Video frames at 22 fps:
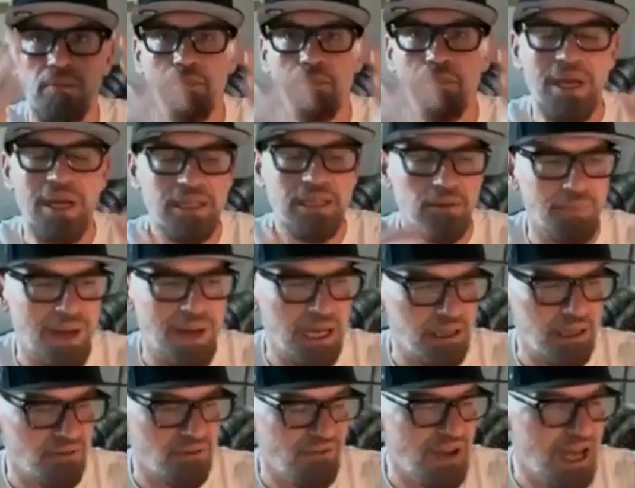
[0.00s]
make the
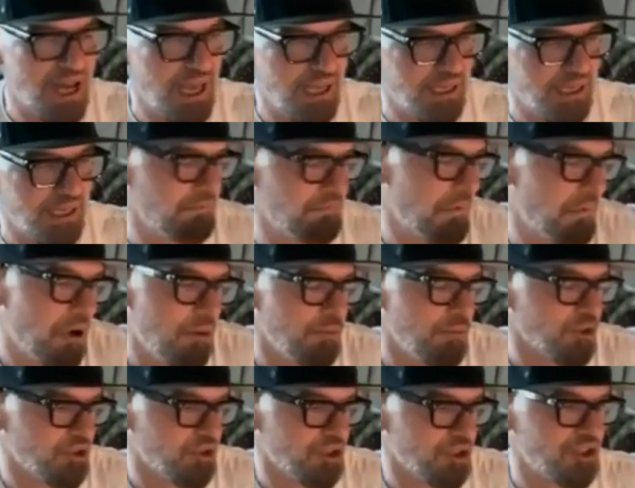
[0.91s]
baklava at
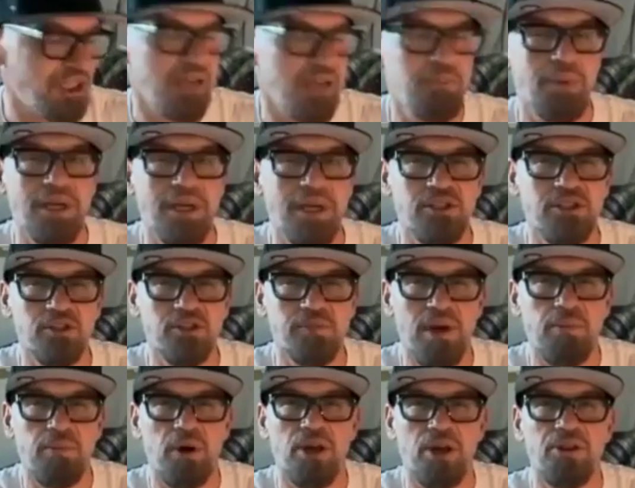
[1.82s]
almost the same pace as
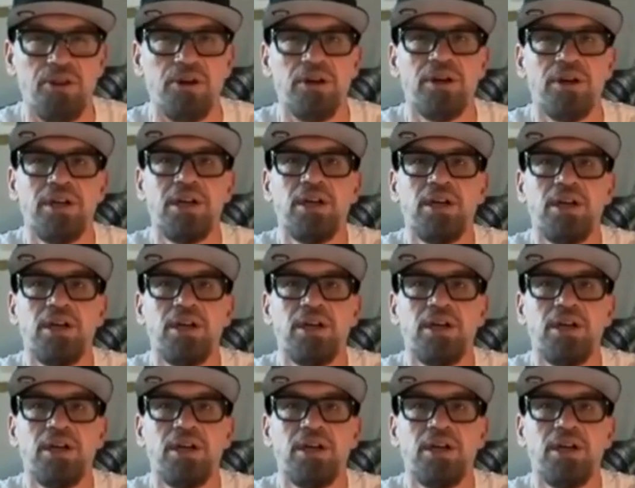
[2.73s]
my mother.